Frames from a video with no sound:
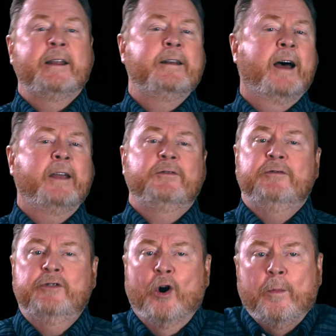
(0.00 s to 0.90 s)
nice
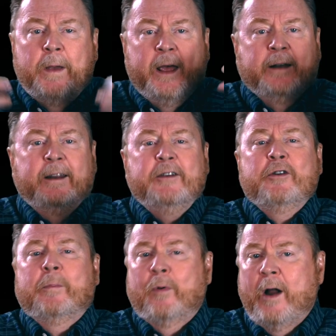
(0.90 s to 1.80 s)
dope hit in
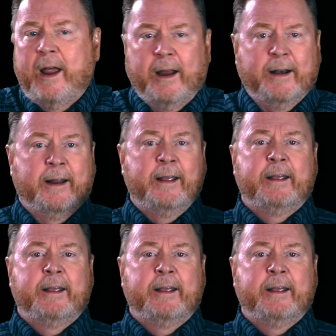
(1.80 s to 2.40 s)
your brain.